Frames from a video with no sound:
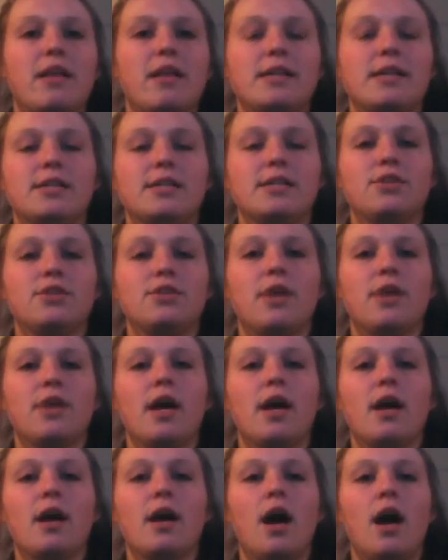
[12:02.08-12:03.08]
lesson unit,
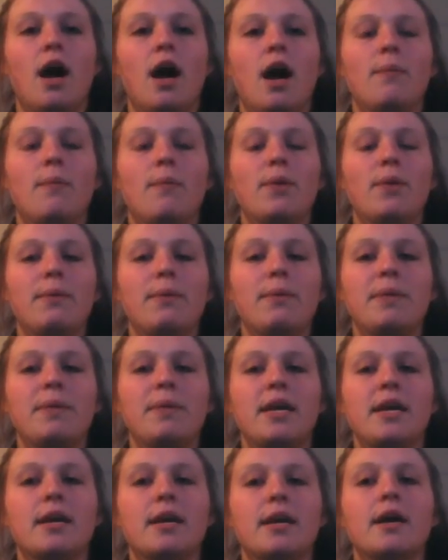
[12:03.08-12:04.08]
we will
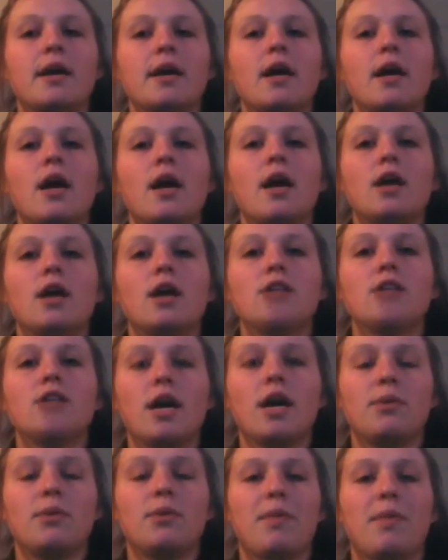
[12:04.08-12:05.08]
be
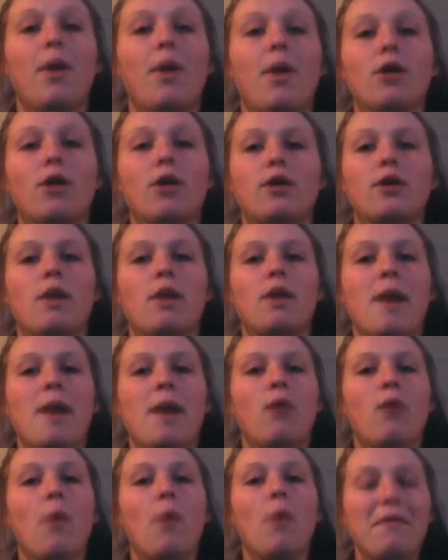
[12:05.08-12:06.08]
talking with a partner
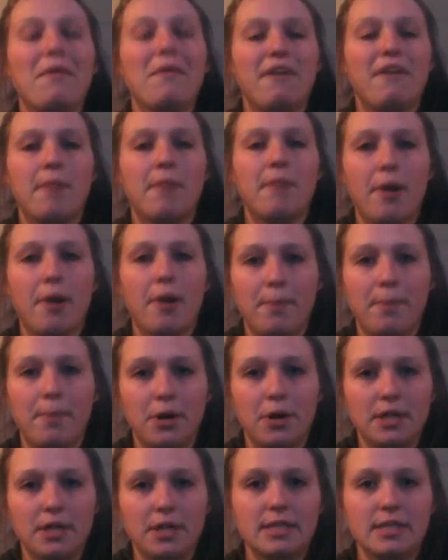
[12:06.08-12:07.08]
about what we found about our
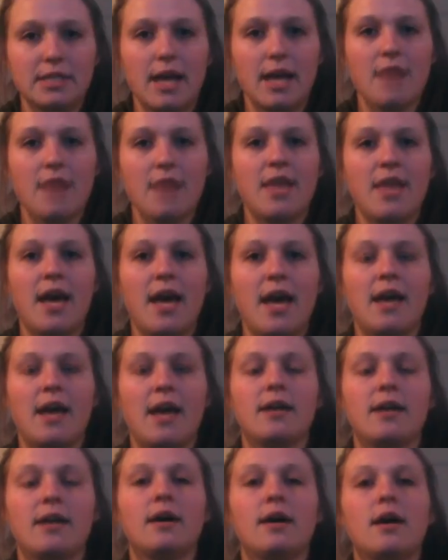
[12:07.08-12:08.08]
books, and
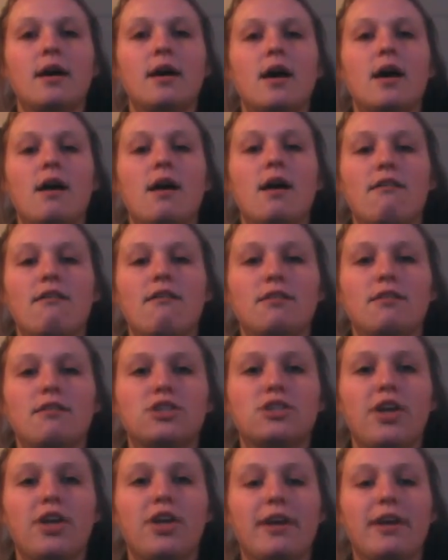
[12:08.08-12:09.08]
then
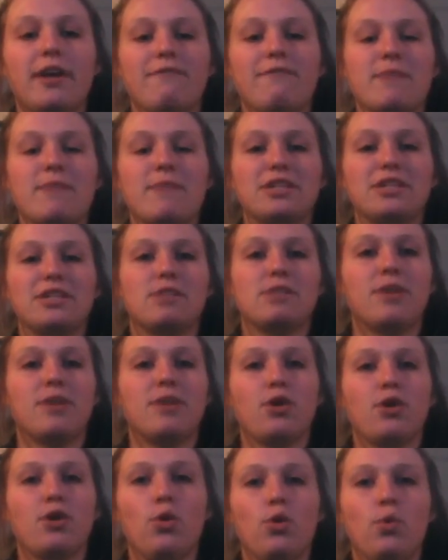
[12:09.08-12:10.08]
sharing information
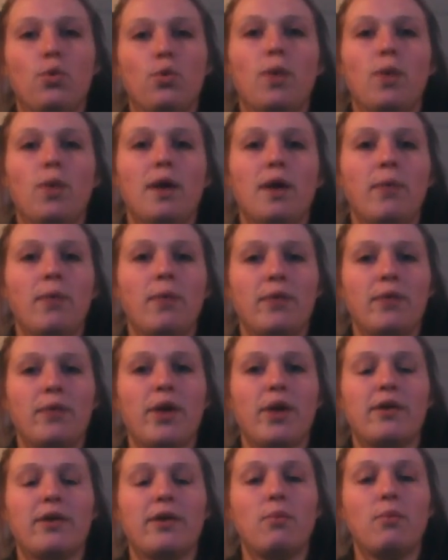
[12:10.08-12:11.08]
about the who, what, when,
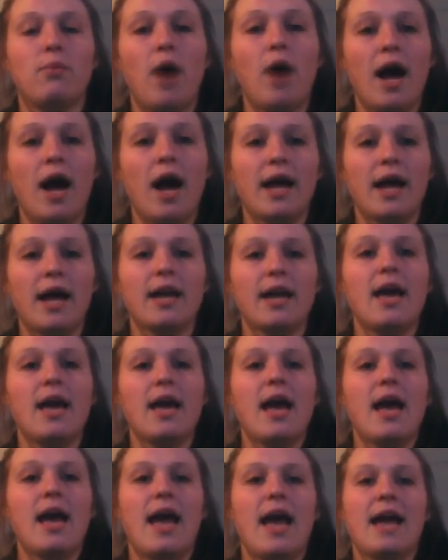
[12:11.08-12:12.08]
where, and why,
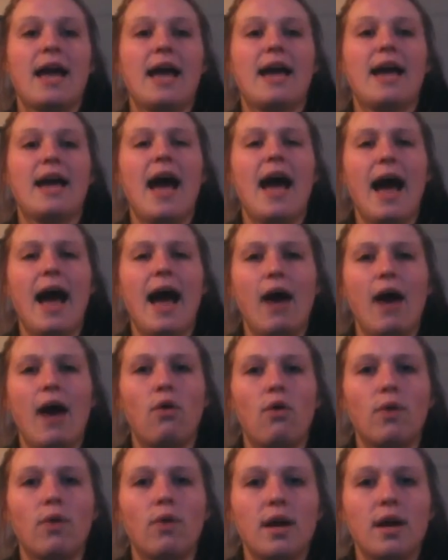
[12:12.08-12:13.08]
and
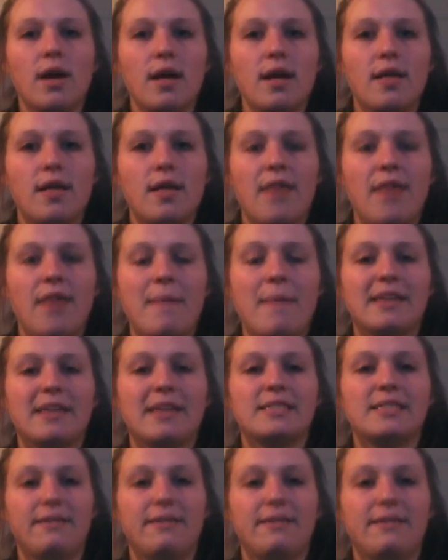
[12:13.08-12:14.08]
how that
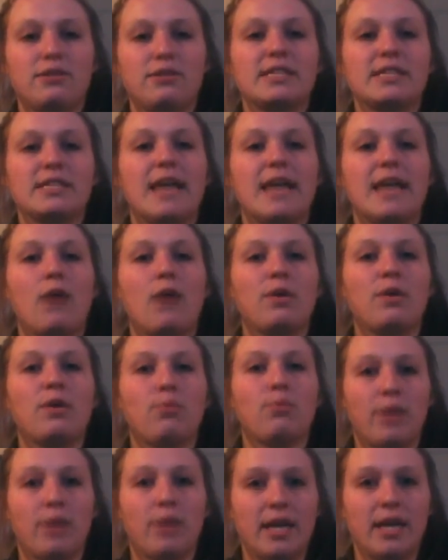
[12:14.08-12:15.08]
makes a difference in how we
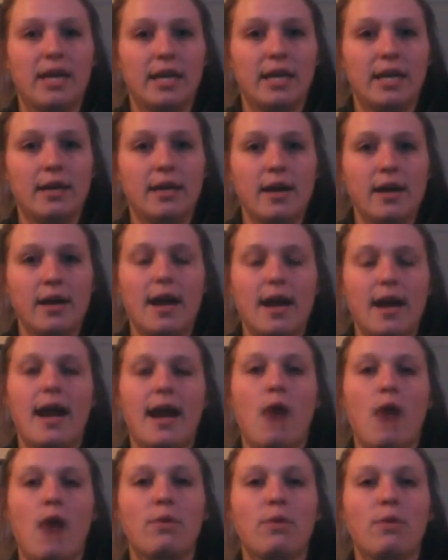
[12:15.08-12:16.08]
read and
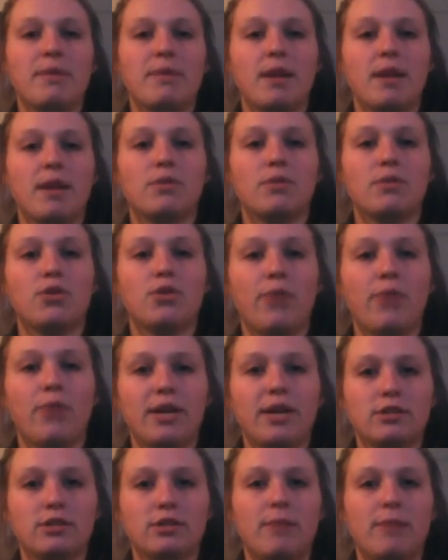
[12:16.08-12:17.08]
how we become good
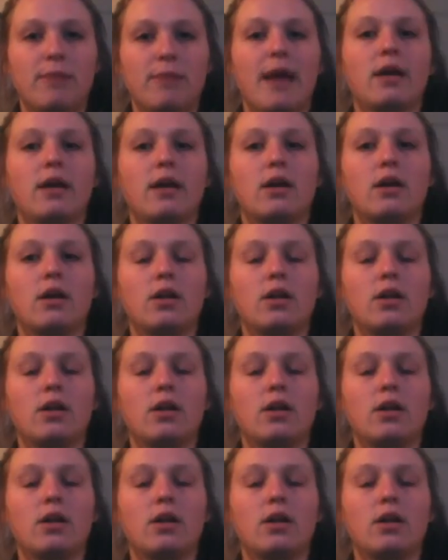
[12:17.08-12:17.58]
readers by